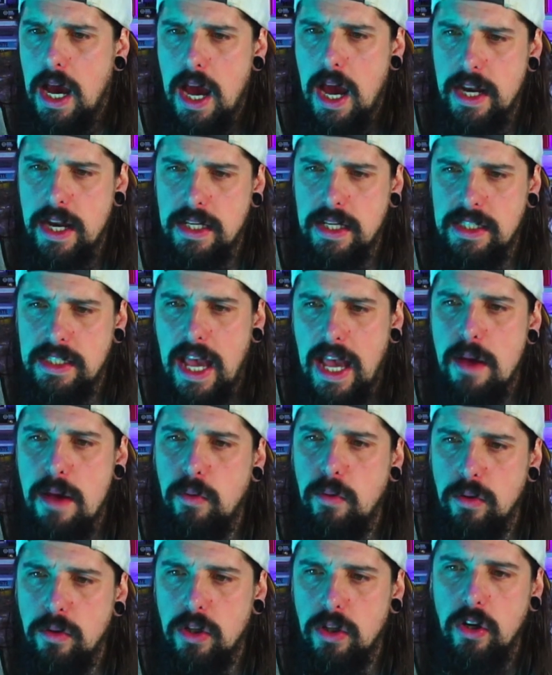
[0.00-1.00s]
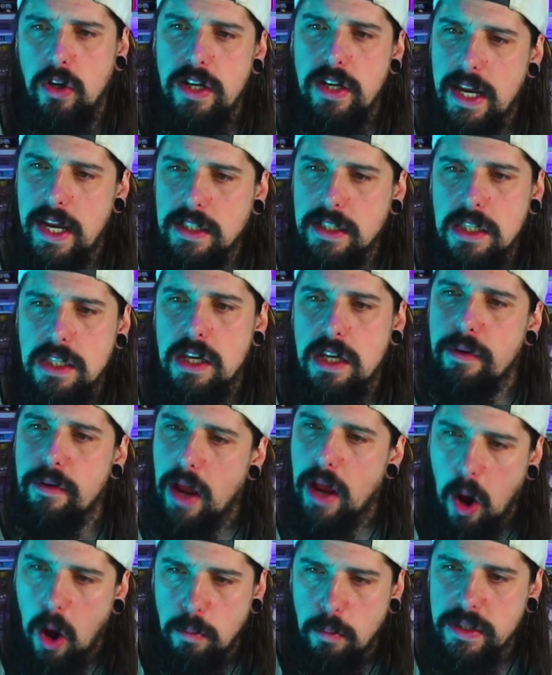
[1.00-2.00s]
Disabled unnecessary
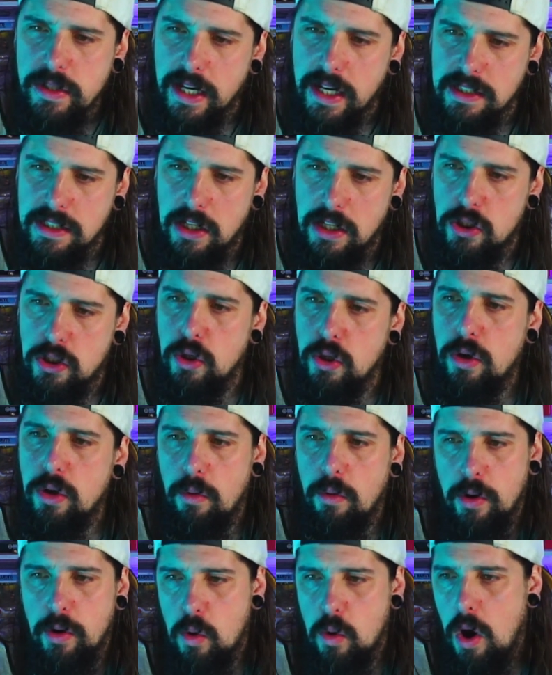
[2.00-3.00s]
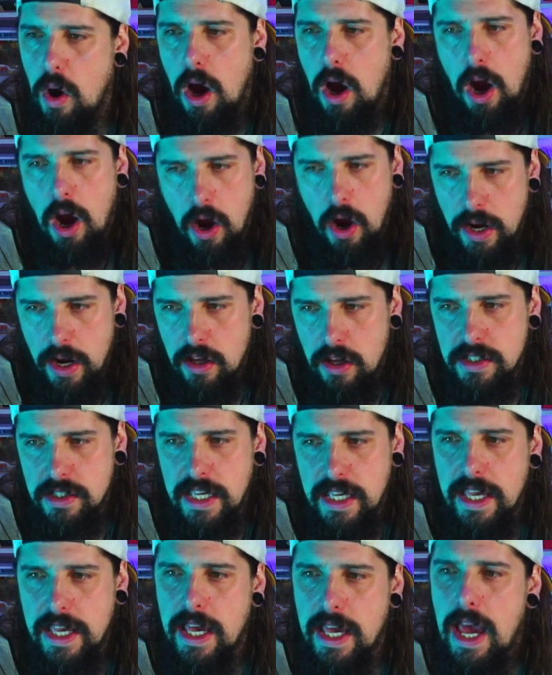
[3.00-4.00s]
objects that do not require
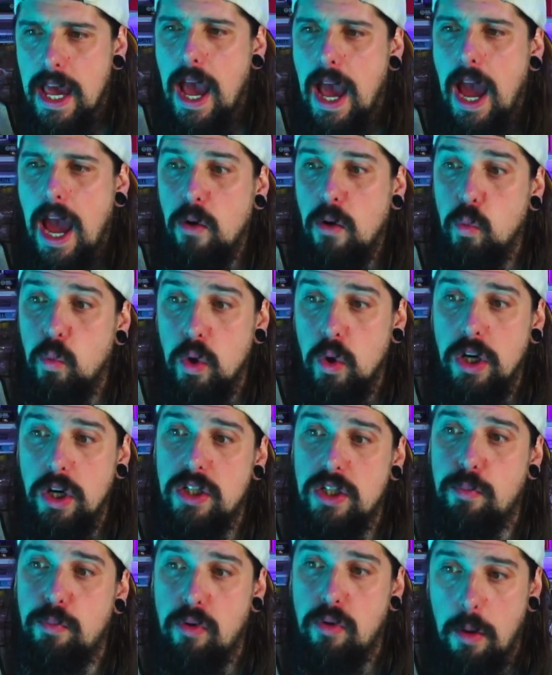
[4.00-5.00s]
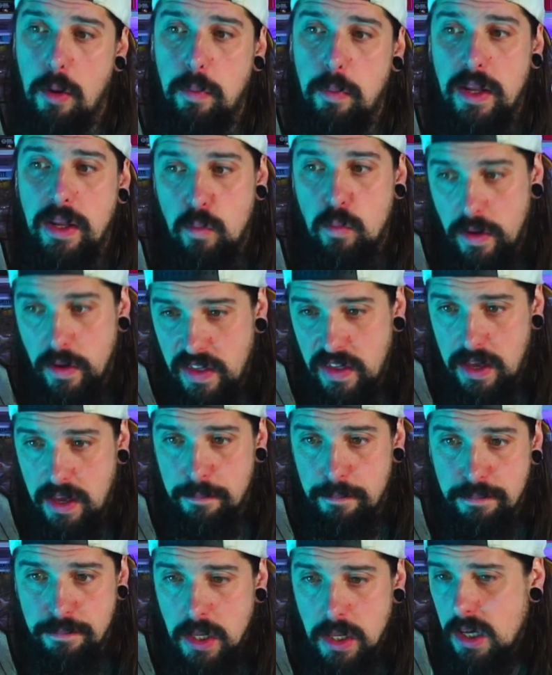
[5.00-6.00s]
highlighting and worked properly with it.
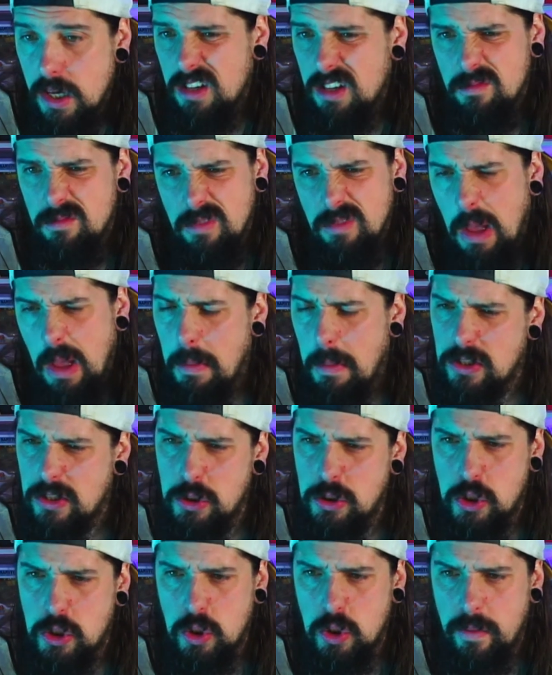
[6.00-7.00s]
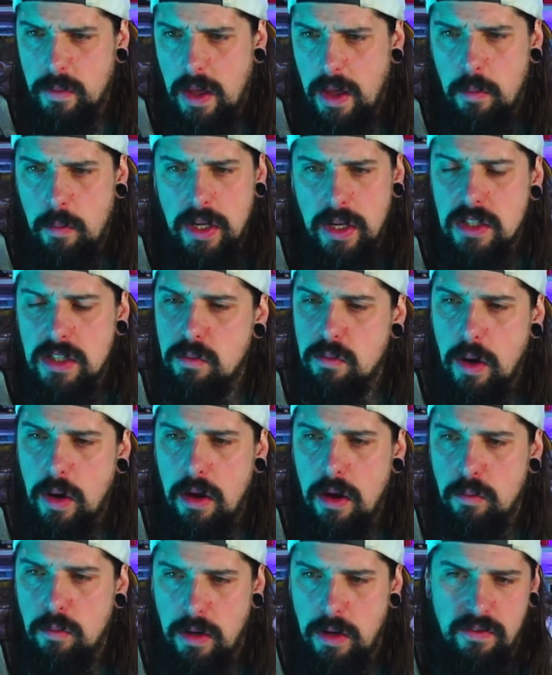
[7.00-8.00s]
I'm not too sure what that one is.
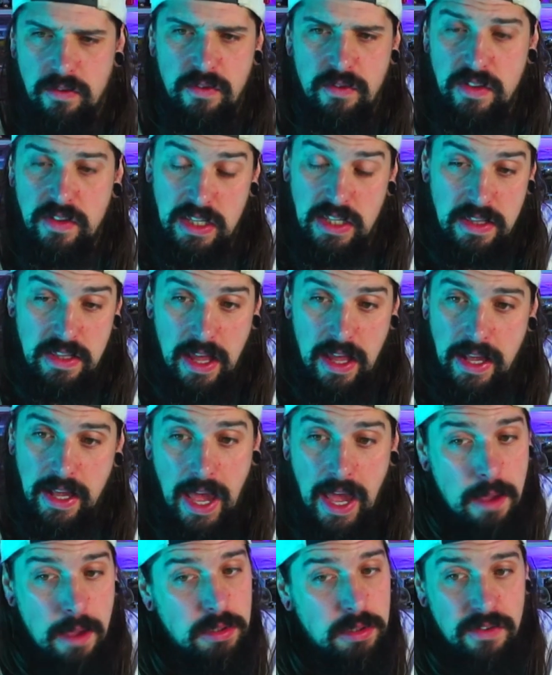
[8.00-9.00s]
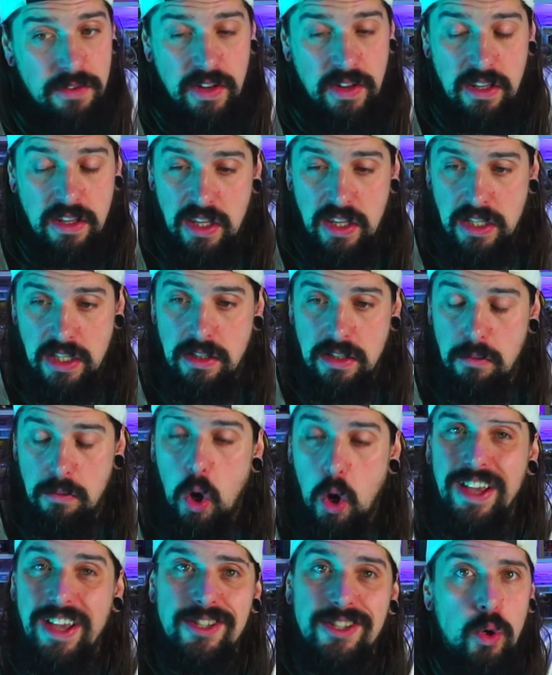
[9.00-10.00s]
We'll have to see that in game, see if anything
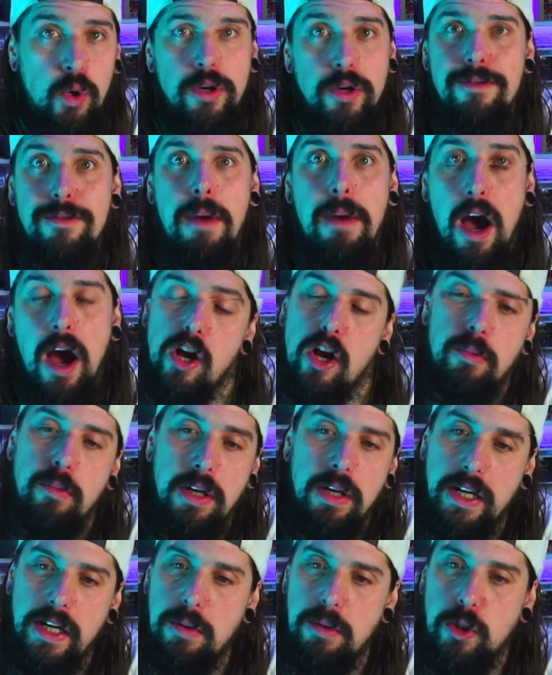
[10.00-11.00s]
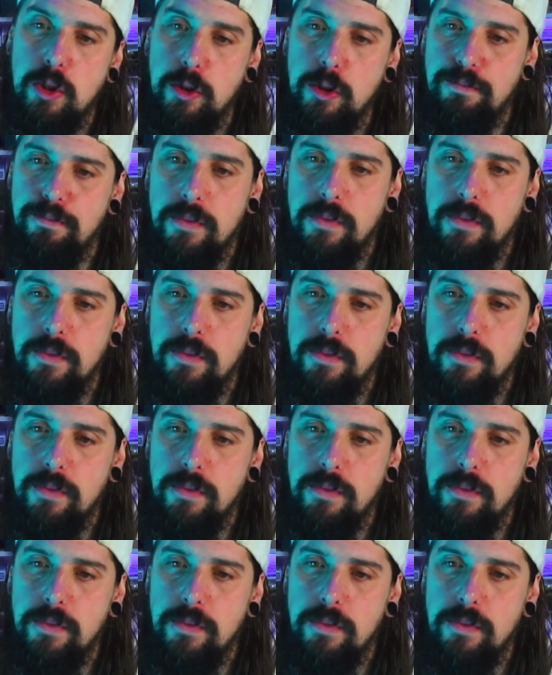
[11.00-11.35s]
is unmarkable anymore.